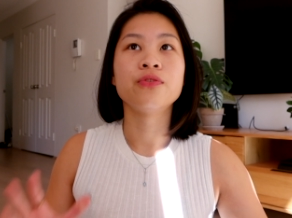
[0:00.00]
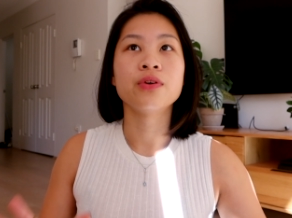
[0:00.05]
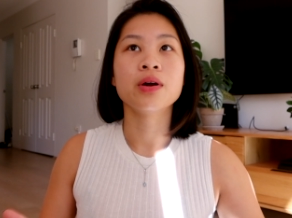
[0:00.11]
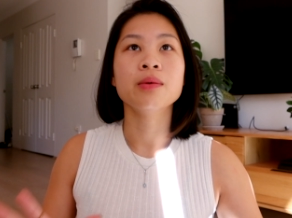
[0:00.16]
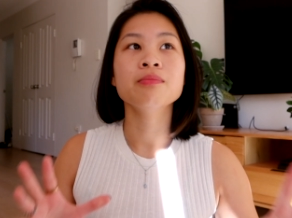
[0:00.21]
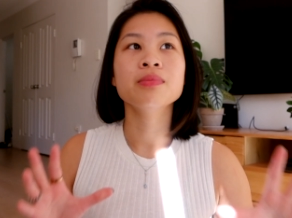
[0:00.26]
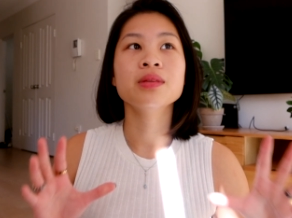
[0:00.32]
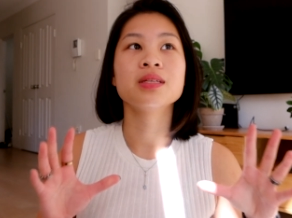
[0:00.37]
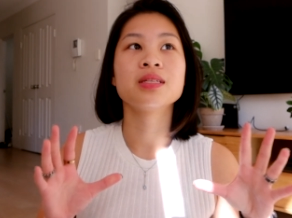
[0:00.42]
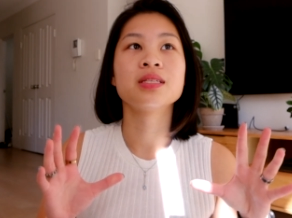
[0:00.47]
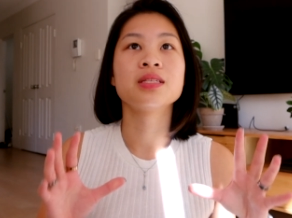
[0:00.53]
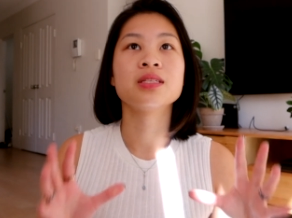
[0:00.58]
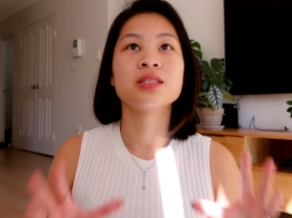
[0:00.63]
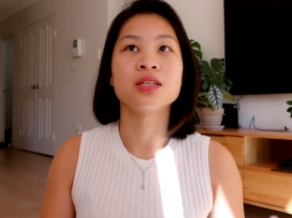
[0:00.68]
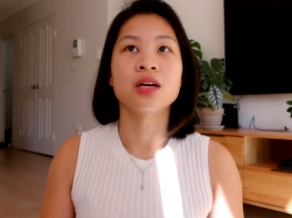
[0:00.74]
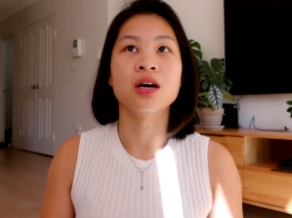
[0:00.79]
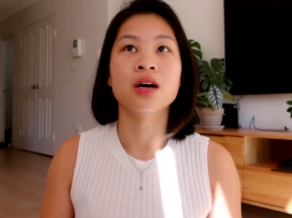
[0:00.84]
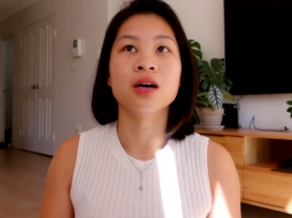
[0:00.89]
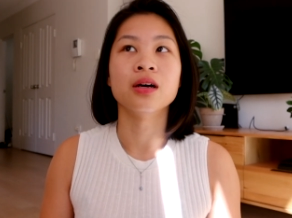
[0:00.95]
from the
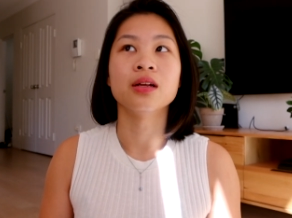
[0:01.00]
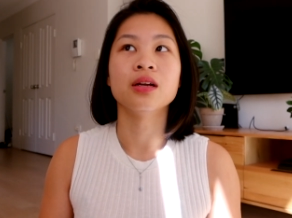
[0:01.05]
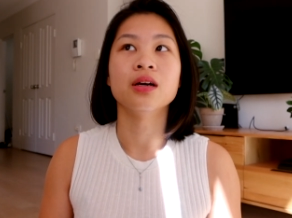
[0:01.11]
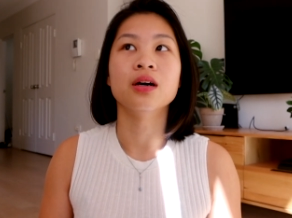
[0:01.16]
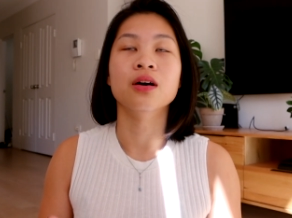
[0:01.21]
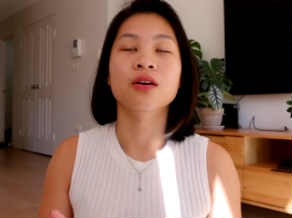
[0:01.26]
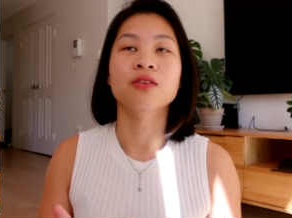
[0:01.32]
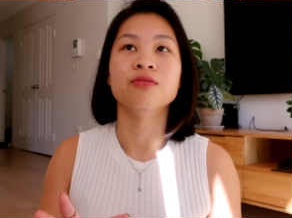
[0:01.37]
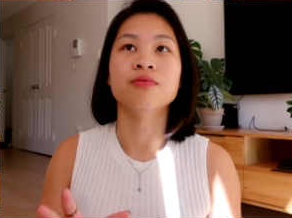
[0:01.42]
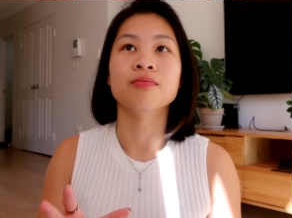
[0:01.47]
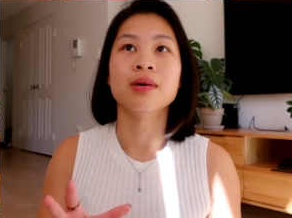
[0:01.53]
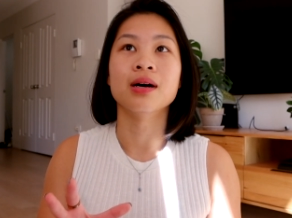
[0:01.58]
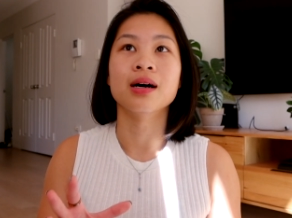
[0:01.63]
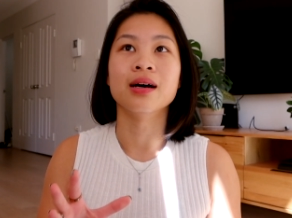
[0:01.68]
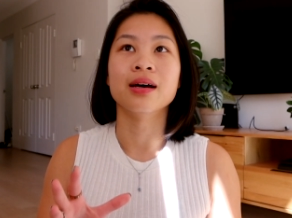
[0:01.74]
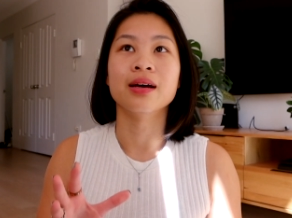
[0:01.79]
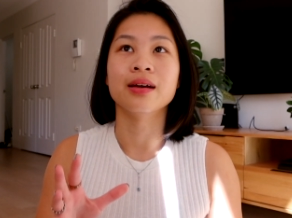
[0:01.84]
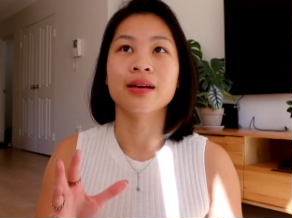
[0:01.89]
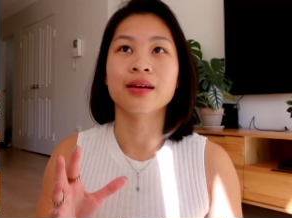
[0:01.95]
start of
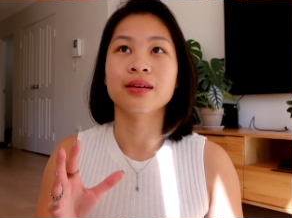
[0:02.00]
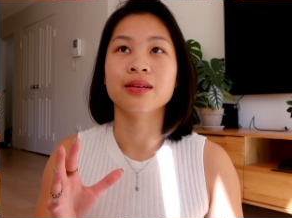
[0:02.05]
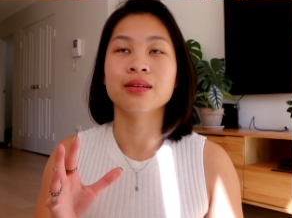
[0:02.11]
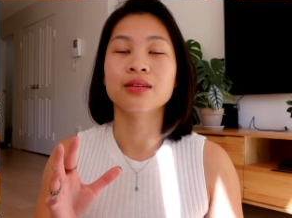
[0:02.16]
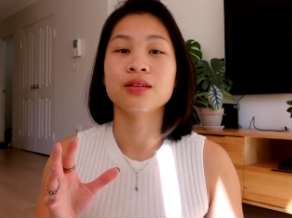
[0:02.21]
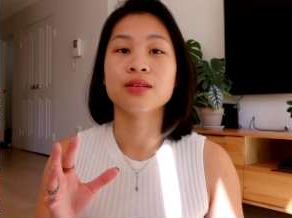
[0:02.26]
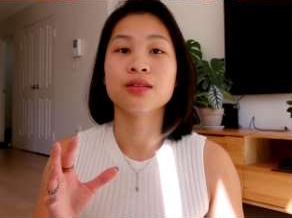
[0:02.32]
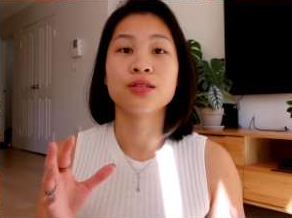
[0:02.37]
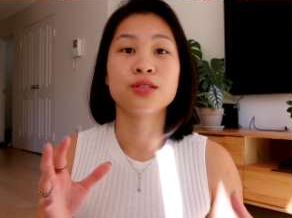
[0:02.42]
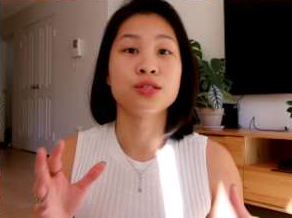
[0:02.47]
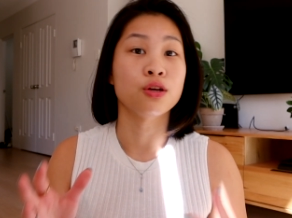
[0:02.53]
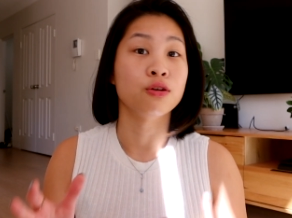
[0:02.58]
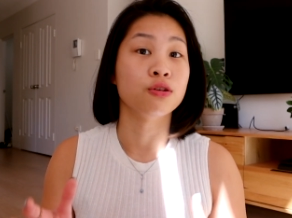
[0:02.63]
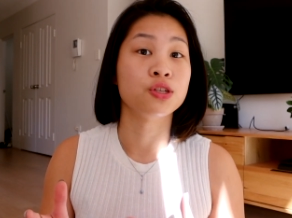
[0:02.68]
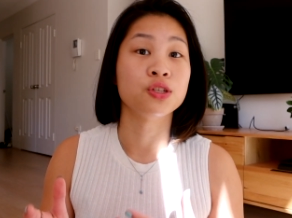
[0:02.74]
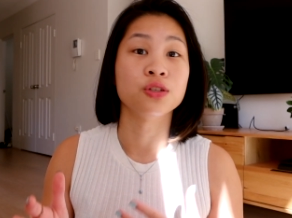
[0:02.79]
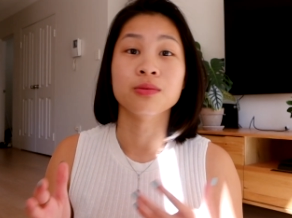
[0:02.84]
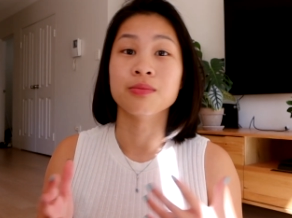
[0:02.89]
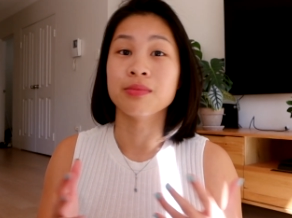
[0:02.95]
my
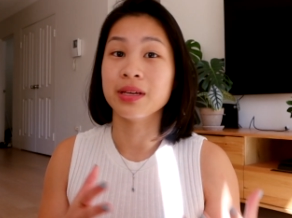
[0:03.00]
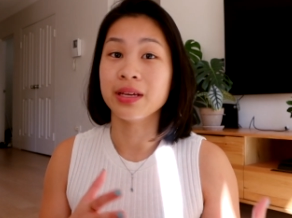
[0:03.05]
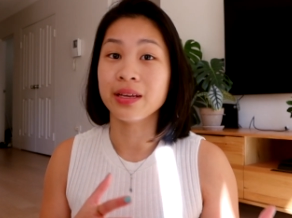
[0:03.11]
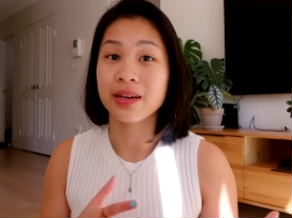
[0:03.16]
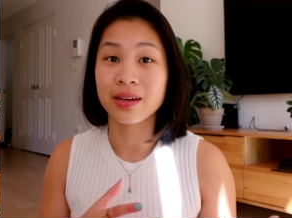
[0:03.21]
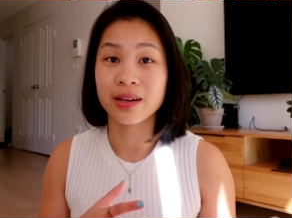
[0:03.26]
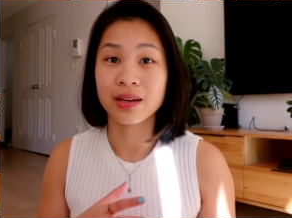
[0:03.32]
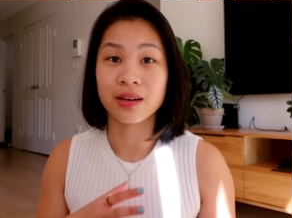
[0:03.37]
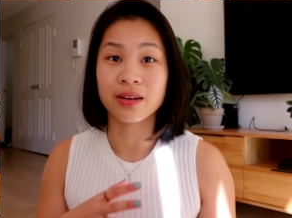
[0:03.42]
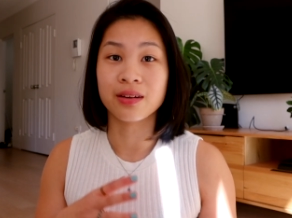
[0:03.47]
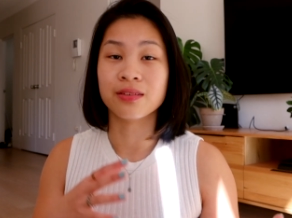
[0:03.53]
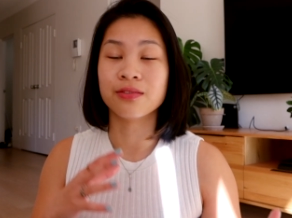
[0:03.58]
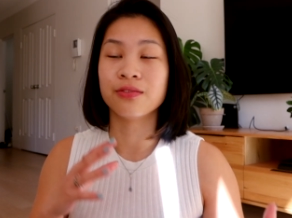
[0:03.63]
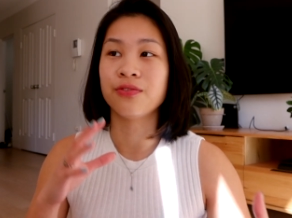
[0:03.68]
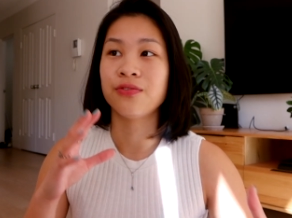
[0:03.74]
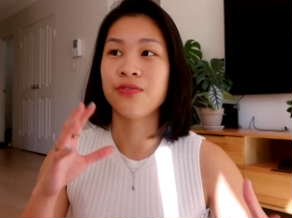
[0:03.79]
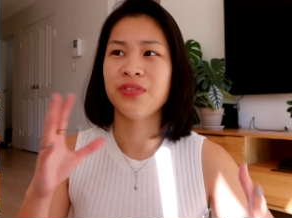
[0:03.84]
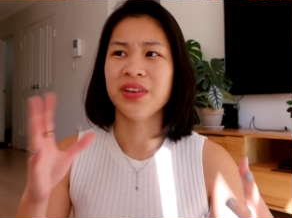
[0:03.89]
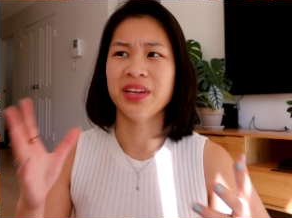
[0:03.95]
social media,
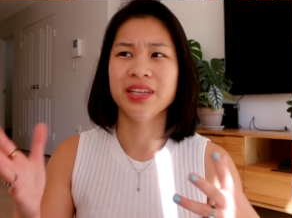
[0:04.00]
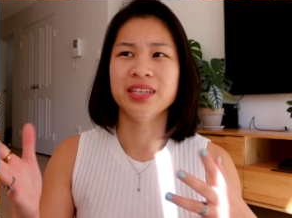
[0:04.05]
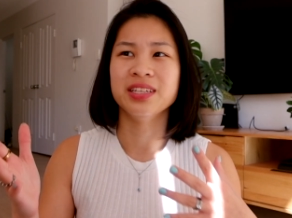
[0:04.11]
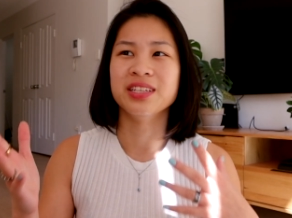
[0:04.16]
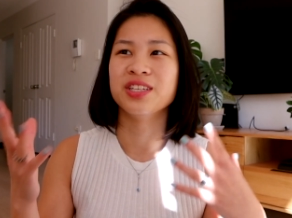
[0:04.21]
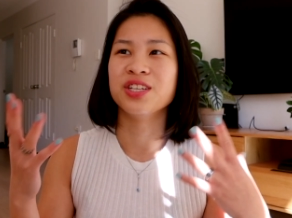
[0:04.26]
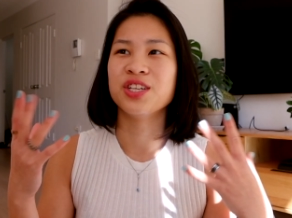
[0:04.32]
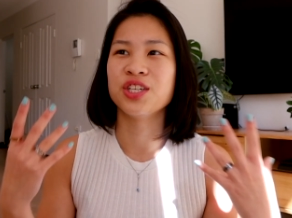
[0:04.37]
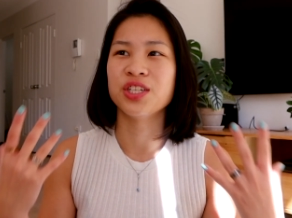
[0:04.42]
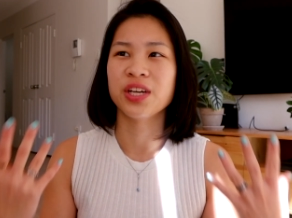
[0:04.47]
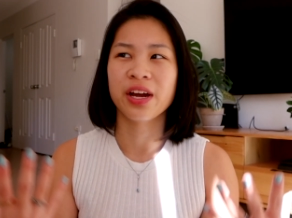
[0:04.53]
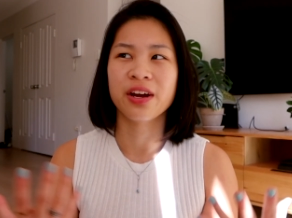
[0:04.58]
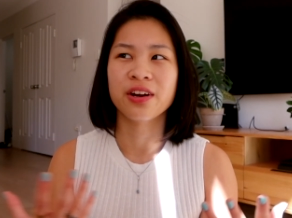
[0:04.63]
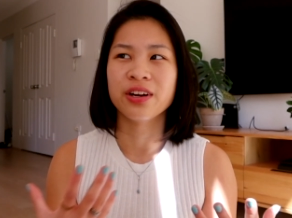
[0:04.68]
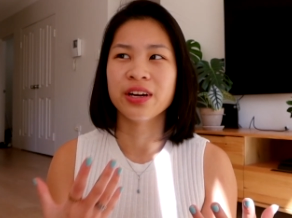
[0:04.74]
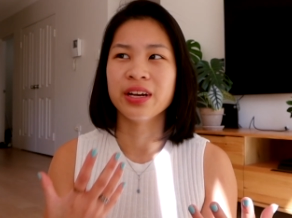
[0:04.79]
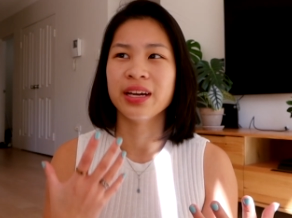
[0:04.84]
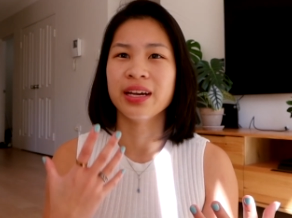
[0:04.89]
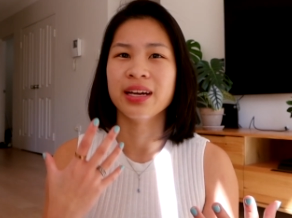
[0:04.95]
fitness
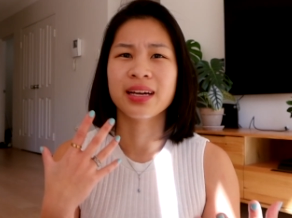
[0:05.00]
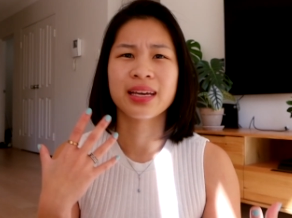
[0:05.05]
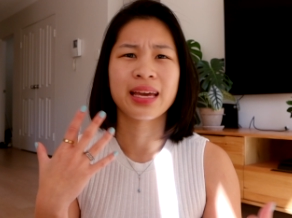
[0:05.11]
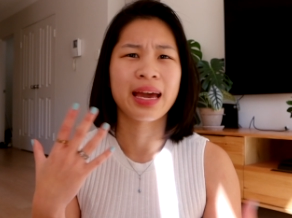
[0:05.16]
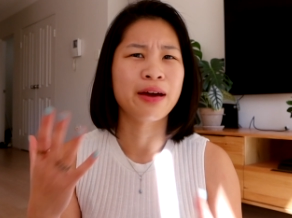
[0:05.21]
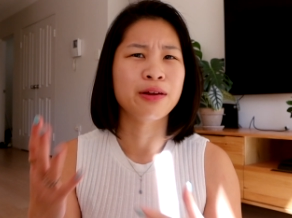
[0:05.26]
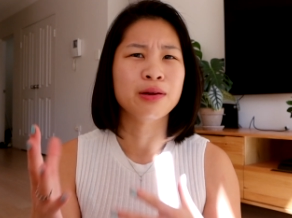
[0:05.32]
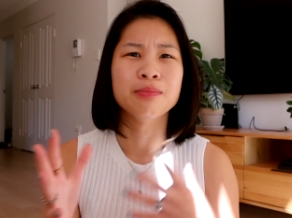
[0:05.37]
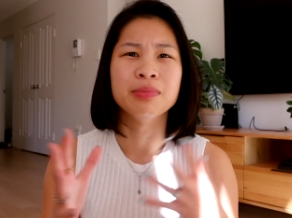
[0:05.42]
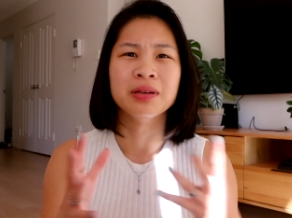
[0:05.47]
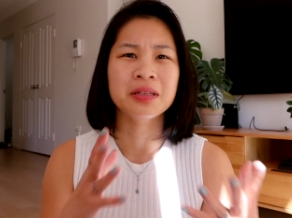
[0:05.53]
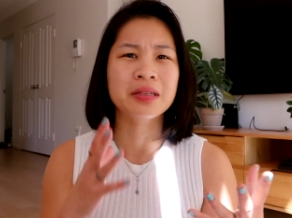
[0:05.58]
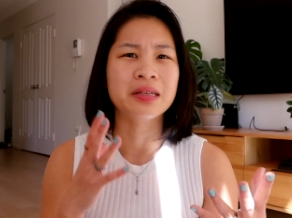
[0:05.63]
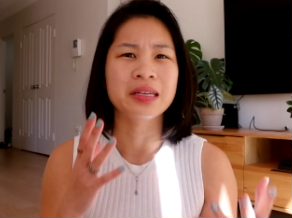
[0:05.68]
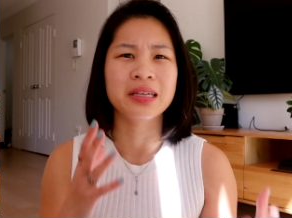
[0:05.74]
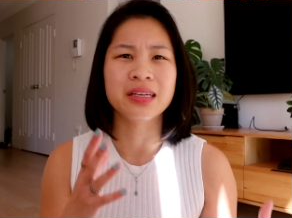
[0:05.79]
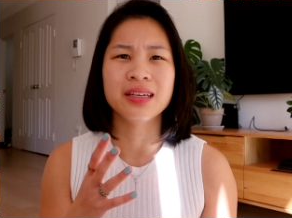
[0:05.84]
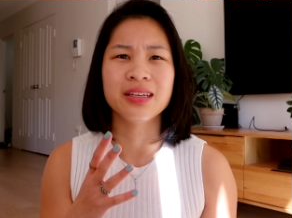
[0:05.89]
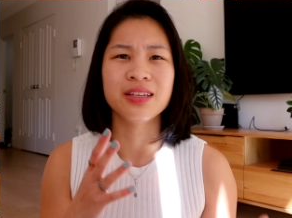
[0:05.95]
sharing,
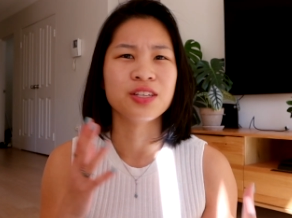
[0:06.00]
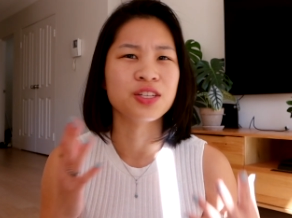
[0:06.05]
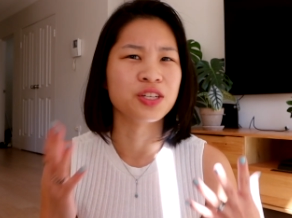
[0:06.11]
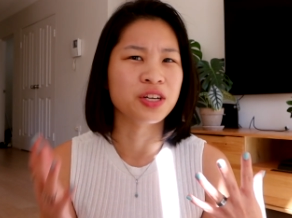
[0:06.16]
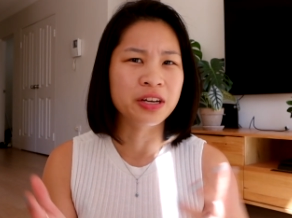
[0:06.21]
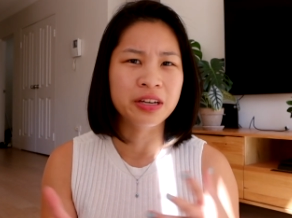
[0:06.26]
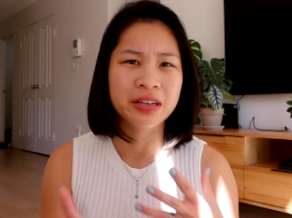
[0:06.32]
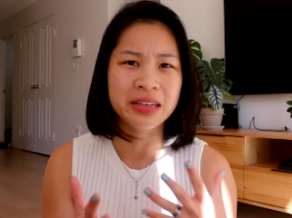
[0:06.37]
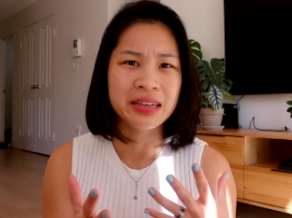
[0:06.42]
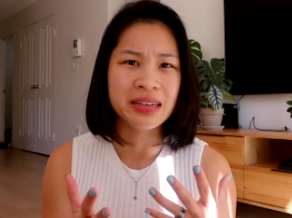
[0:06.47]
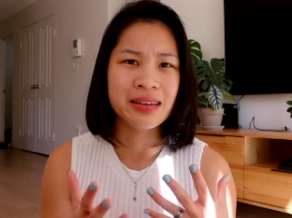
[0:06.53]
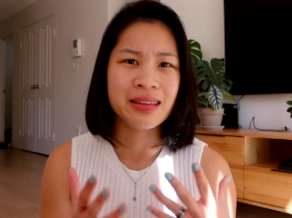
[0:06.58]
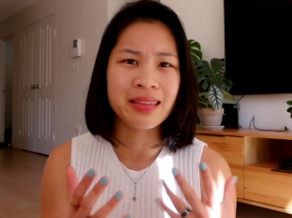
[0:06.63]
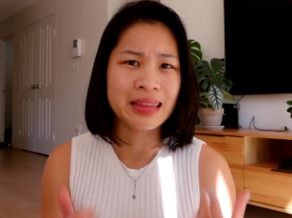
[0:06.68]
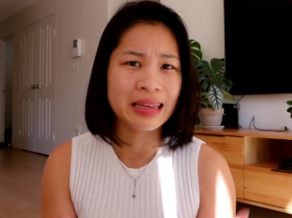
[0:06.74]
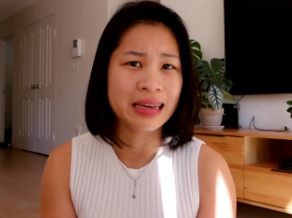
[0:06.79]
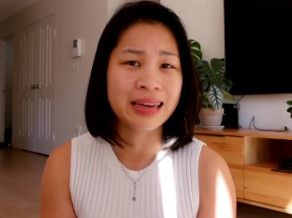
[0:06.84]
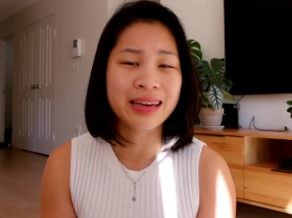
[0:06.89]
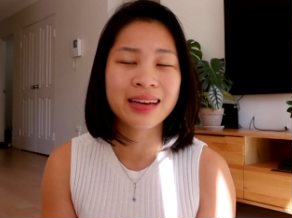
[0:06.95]
accountability journey
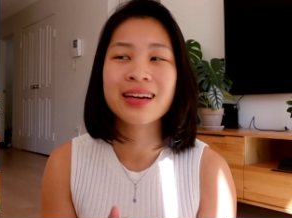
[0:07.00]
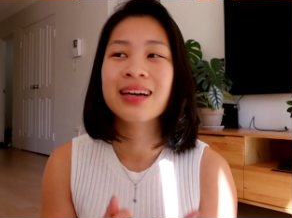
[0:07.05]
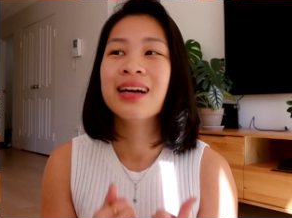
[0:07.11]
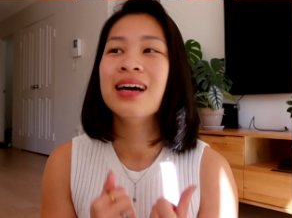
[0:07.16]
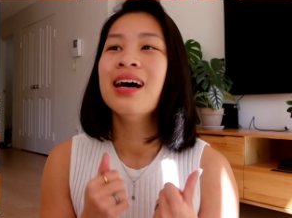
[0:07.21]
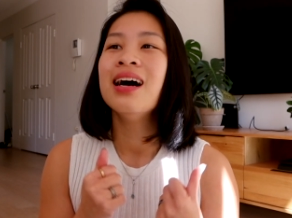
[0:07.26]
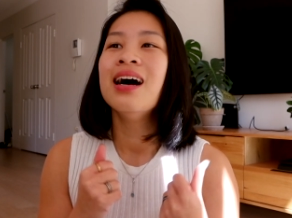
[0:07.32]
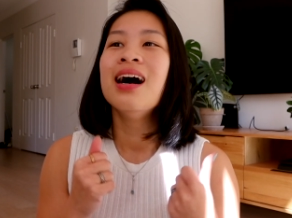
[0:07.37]
thing,